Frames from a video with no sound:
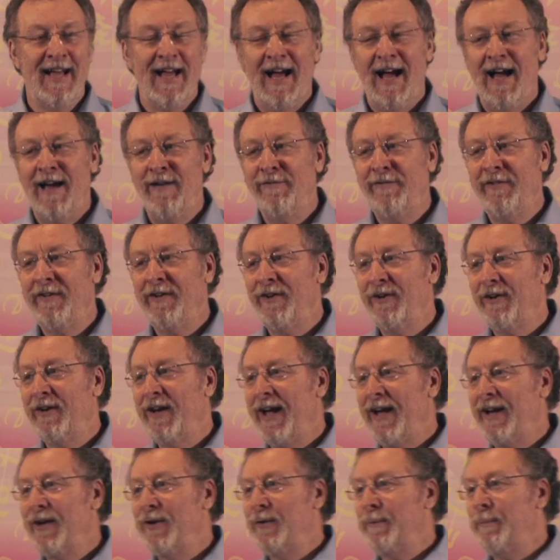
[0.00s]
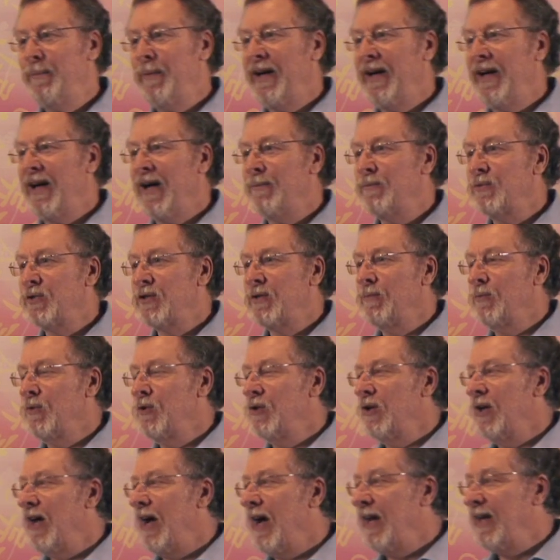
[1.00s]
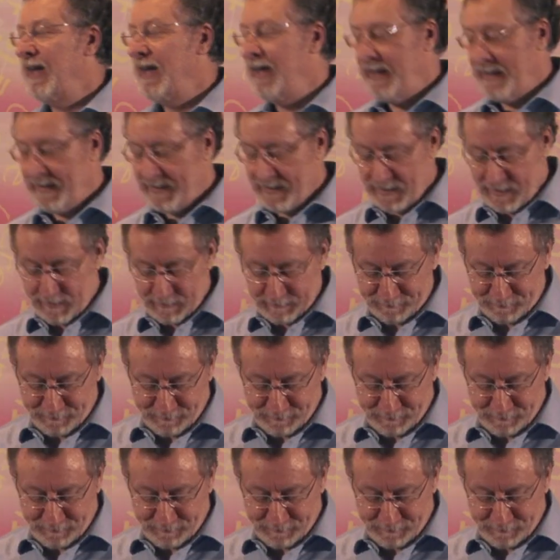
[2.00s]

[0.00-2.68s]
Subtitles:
I figured I could pick up some good ideas.